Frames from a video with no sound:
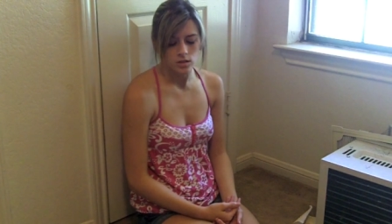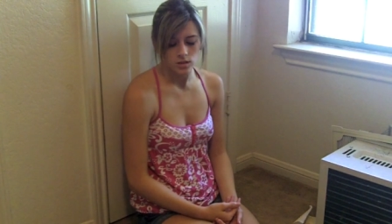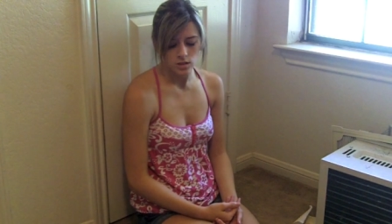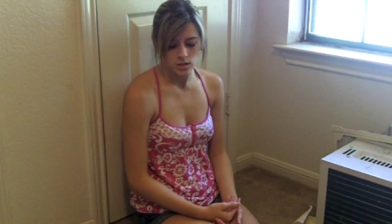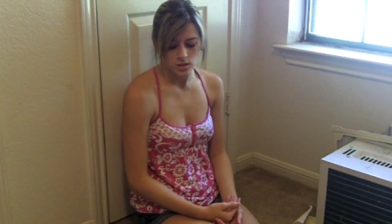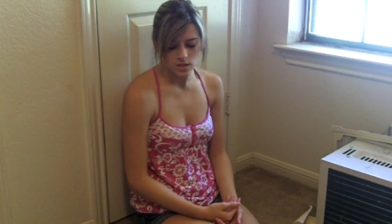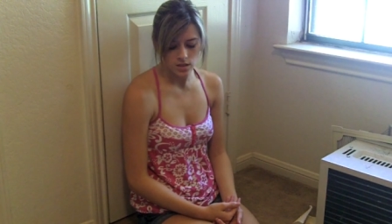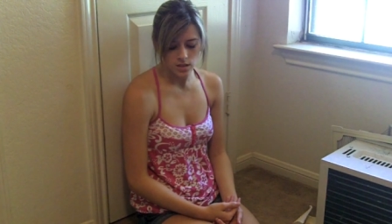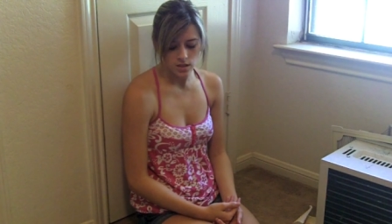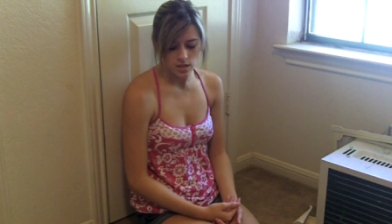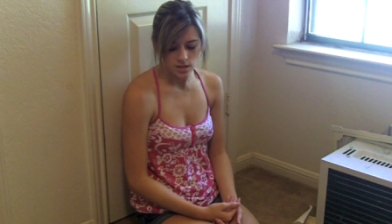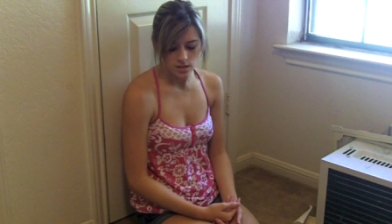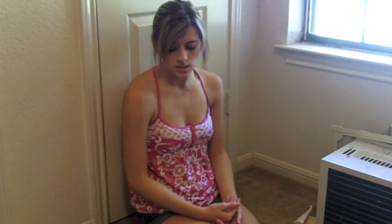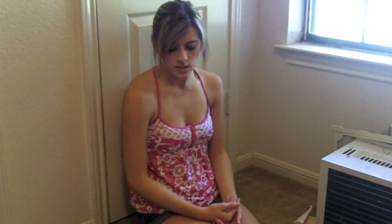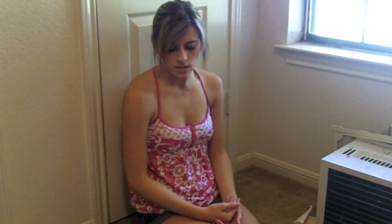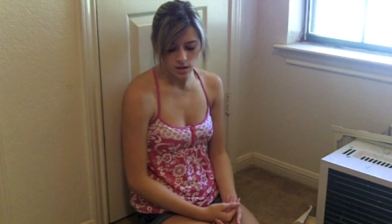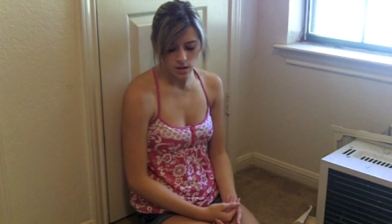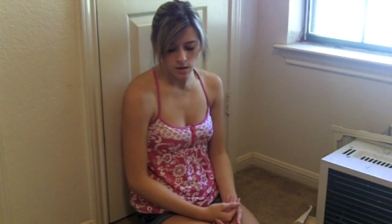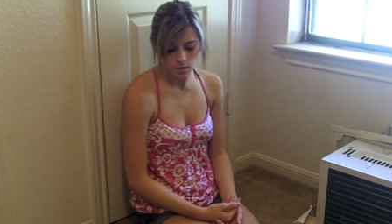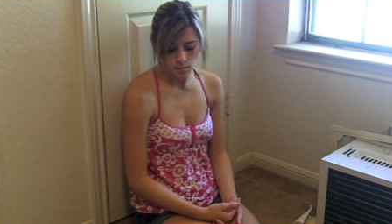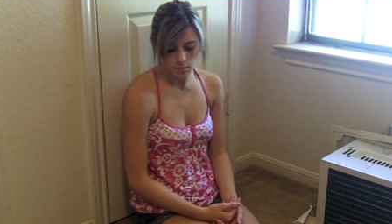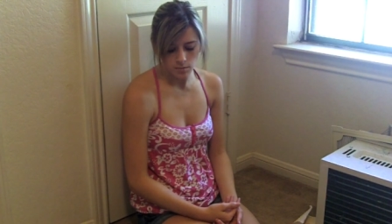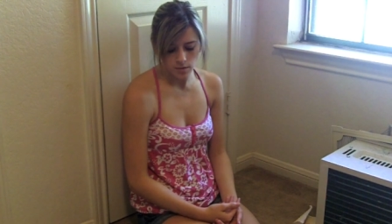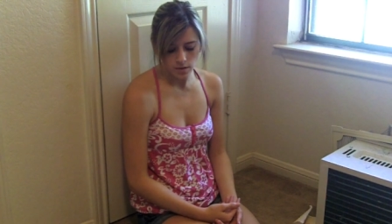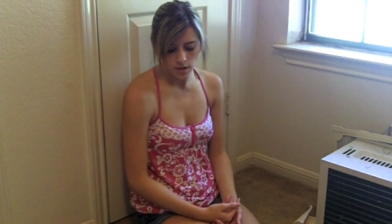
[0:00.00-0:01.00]
she does
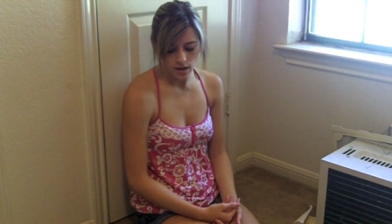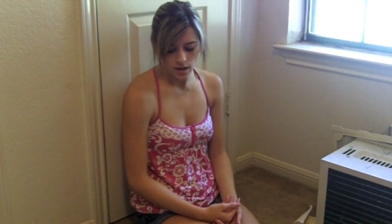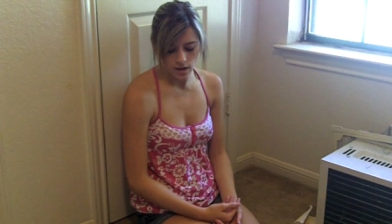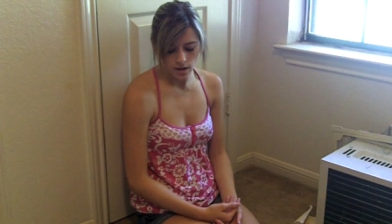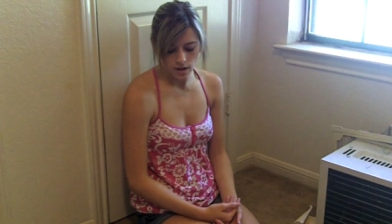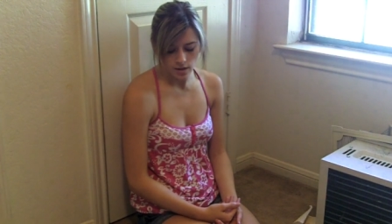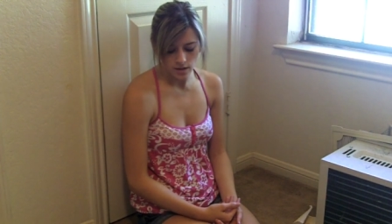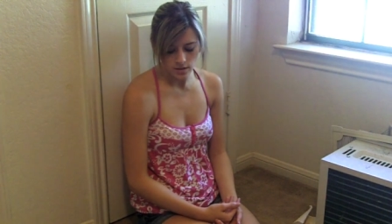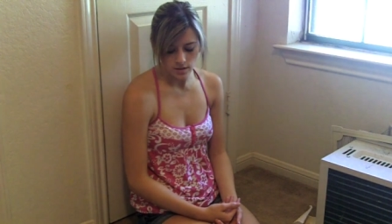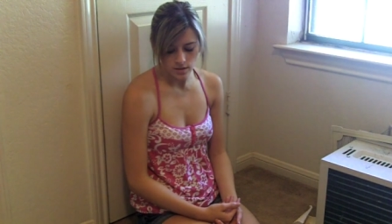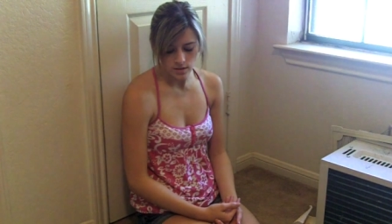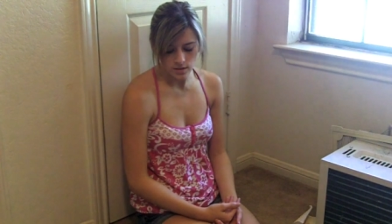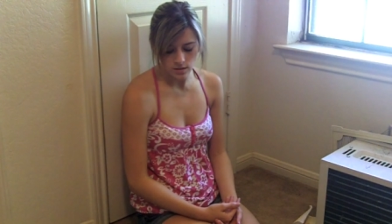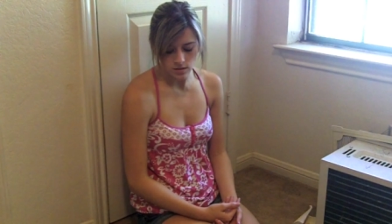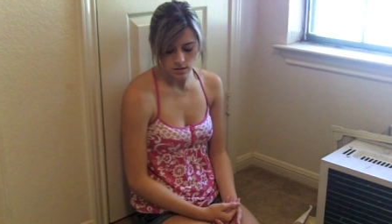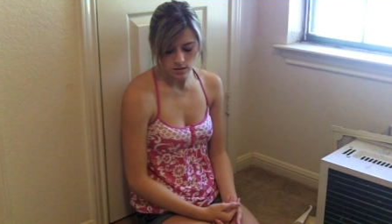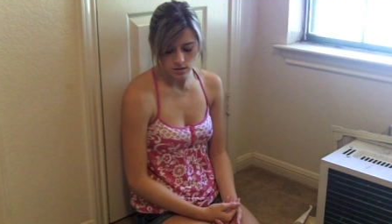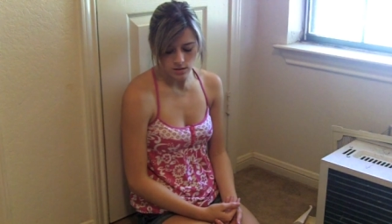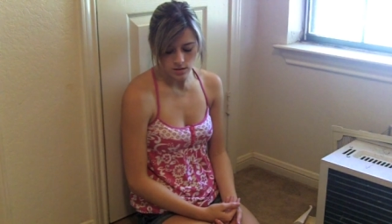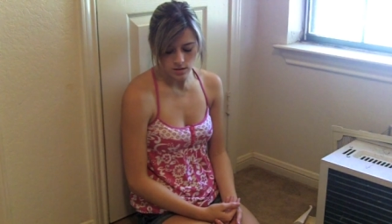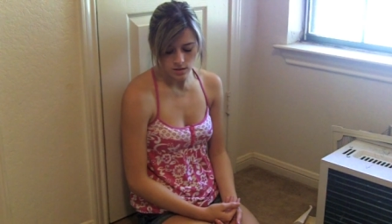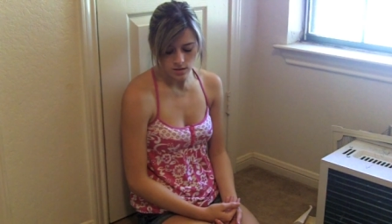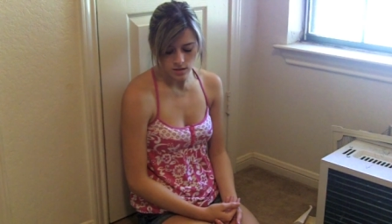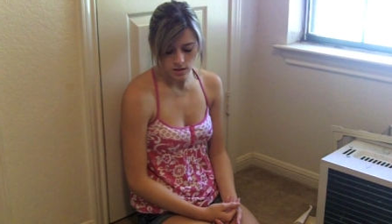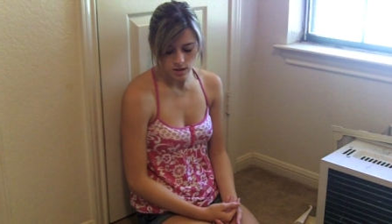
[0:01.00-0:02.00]
updates
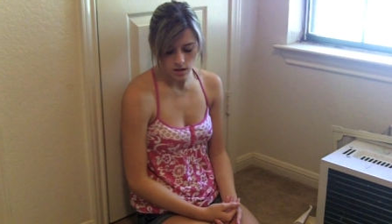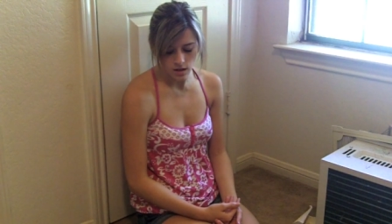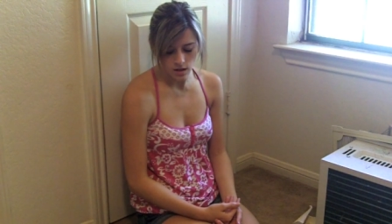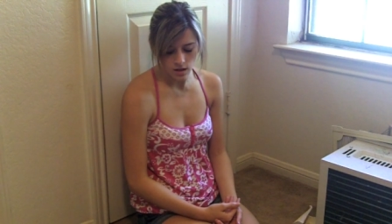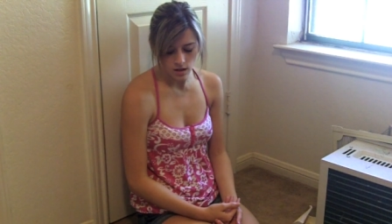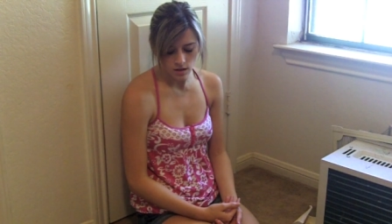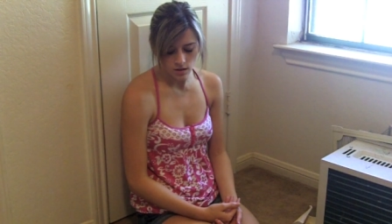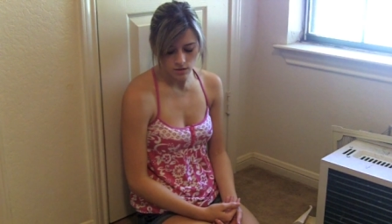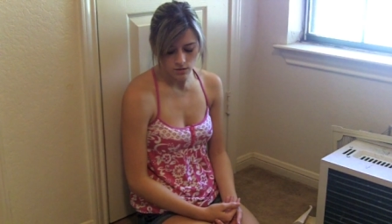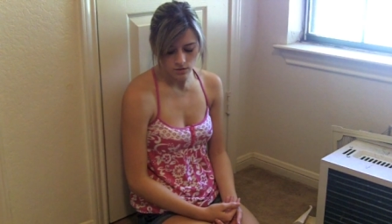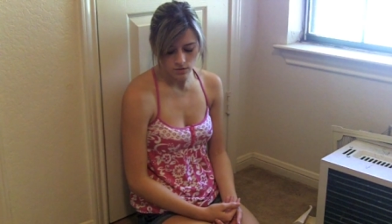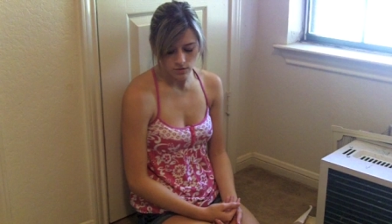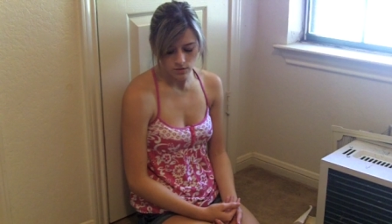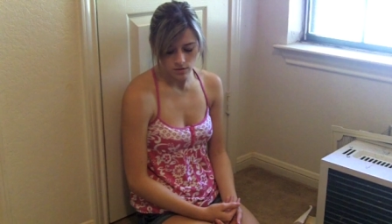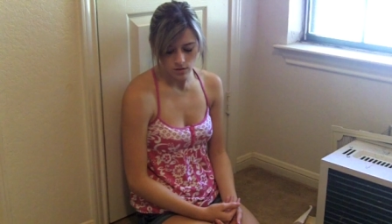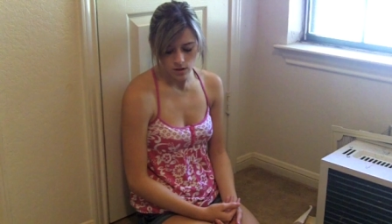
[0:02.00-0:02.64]
on stuff.